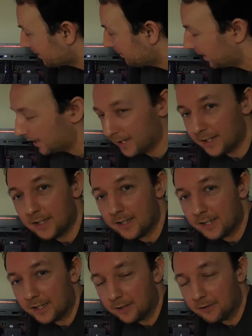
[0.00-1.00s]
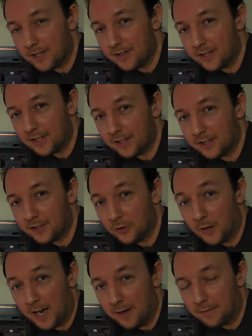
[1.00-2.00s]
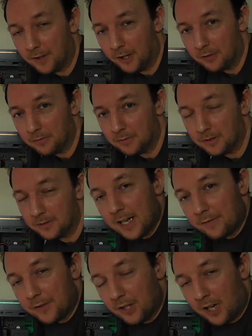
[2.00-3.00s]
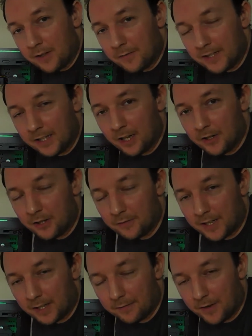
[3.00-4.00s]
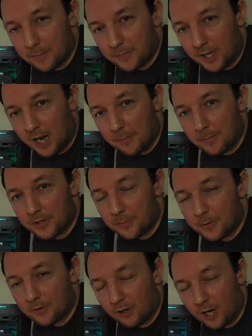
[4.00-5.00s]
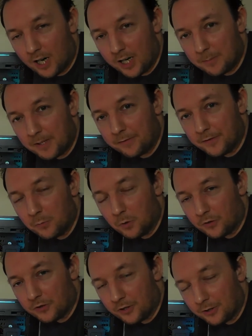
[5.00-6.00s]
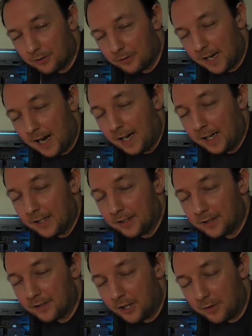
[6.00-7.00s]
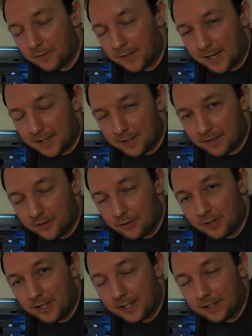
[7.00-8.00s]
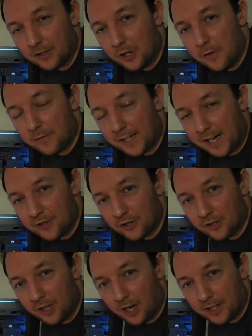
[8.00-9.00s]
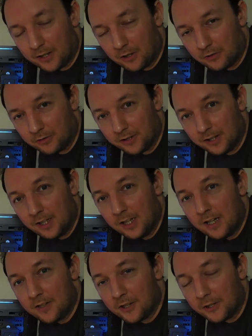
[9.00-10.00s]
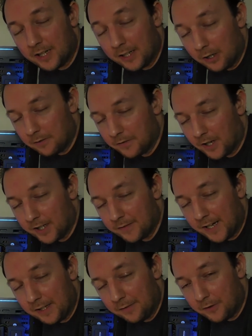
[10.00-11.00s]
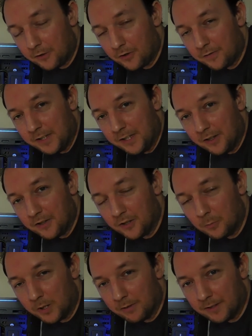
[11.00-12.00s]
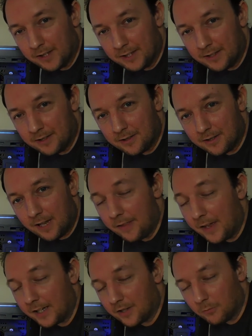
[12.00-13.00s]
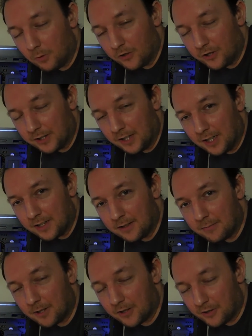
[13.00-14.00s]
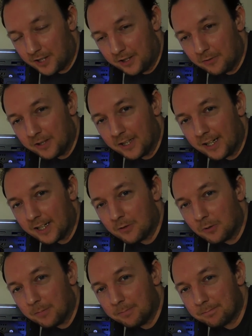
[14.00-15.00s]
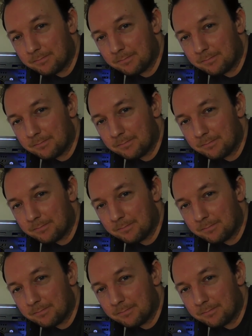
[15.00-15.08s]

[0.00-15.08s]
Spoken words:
by increasing your airflow. If you like the video, don't forget to thumbs up, subscribe if you want to, and don't forget to click the notification icon so you get notified of any future videos that we release. Thanks for watching, guys. I'll see you in the next one.